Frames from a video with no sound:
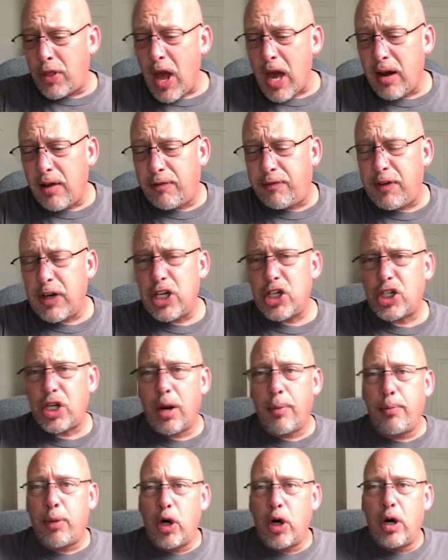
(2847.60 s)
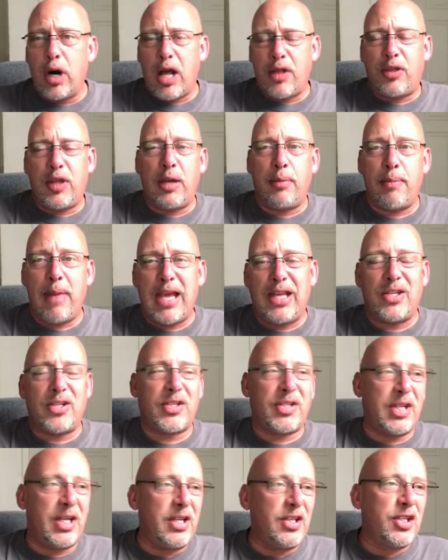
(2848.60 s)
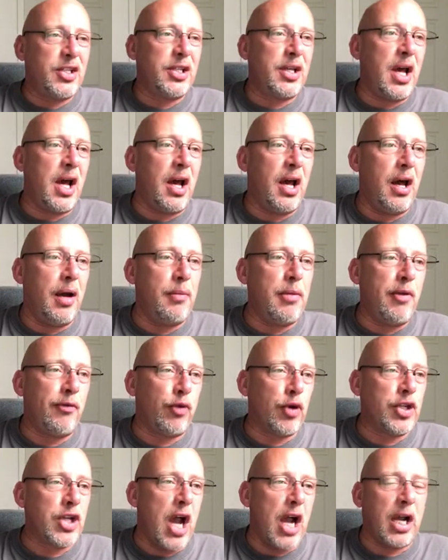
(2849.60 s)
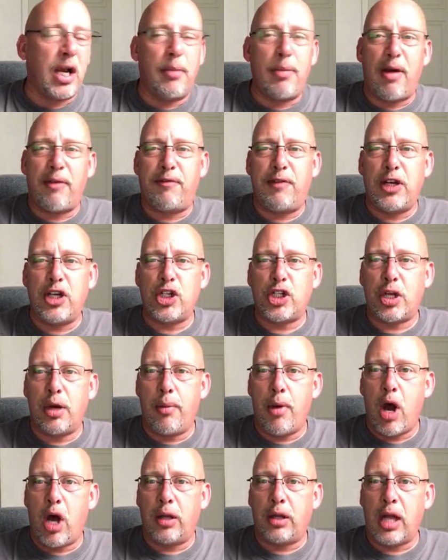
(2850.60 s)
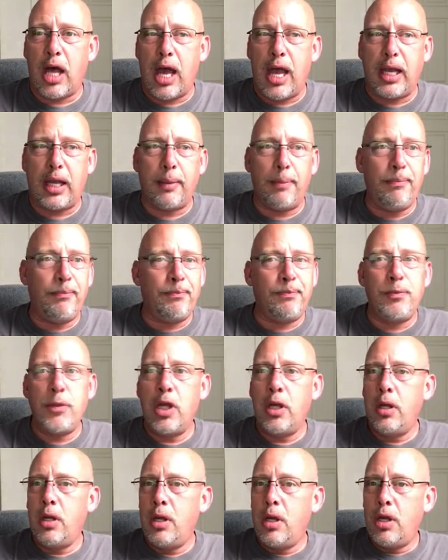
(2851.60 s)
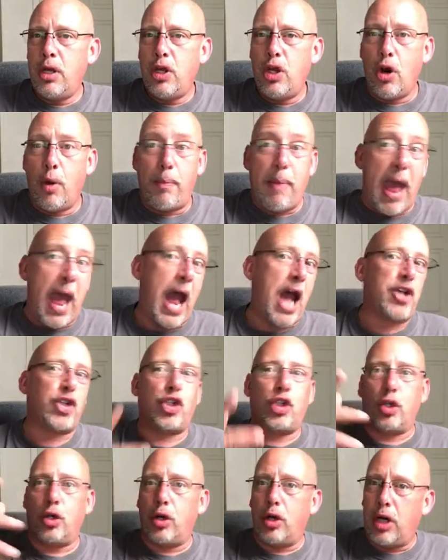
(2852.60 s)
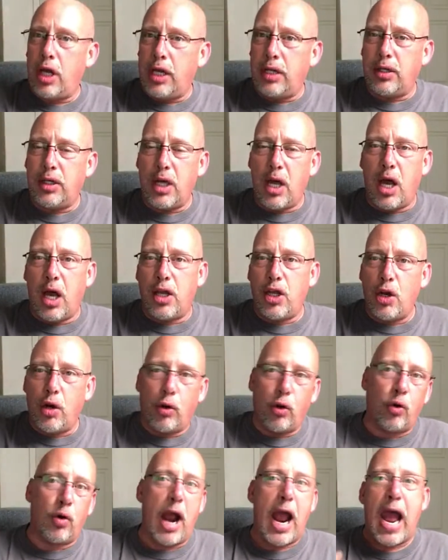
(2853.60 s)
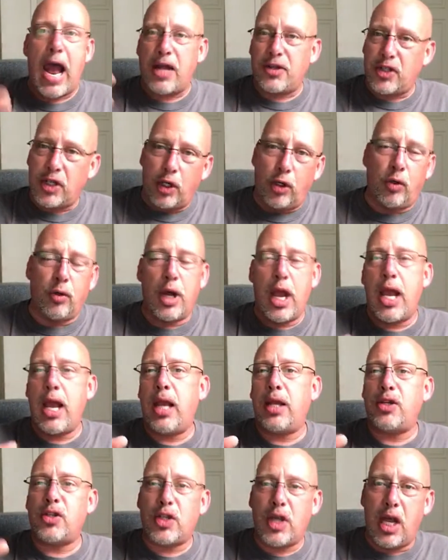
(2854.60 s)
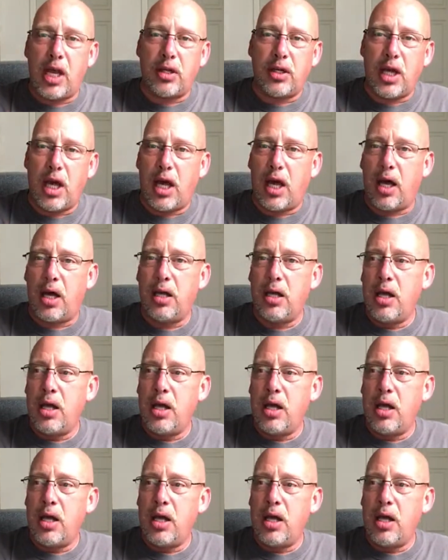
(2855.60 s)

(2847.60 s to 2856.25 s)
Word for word: the thought of finishing a bird, I think, makes sense um, if we're talking about finishing them on like, you know, pasture and uh, you know grass and grains and uh,